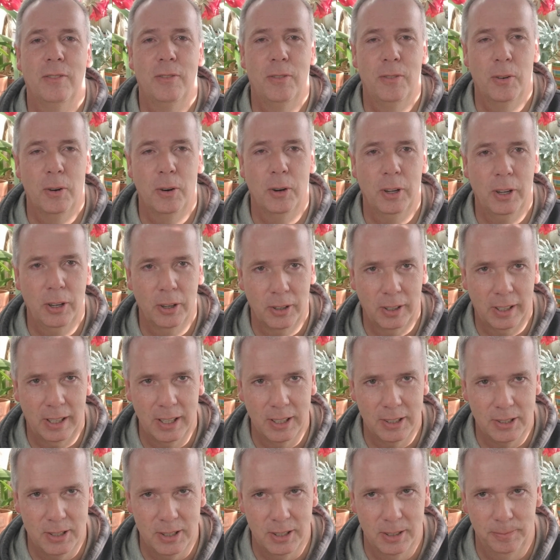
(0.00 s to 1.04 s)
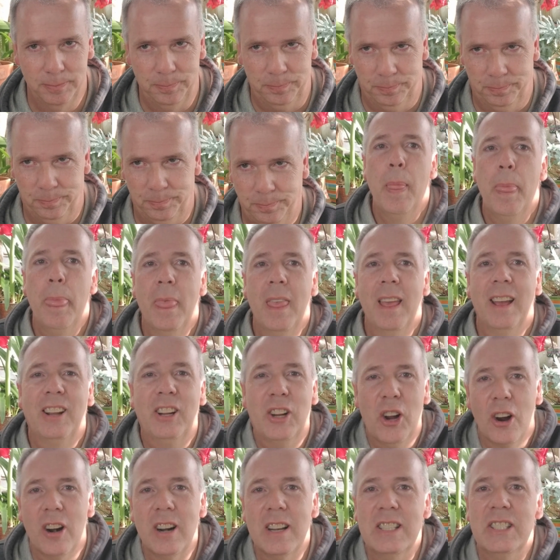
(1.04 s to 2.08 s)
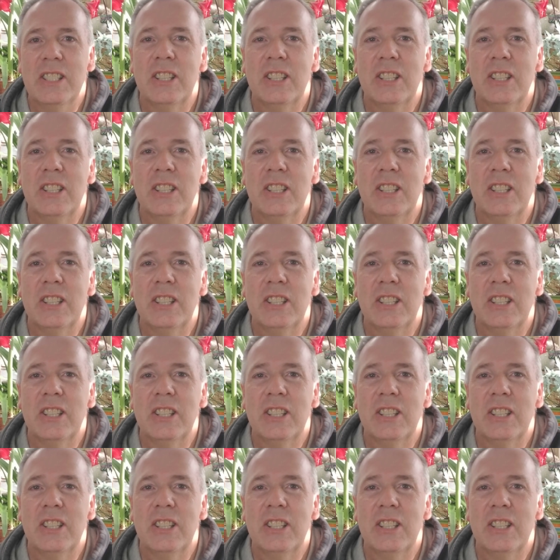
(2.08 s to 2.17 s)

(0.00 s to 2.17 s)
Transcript: for your kitchen. Garden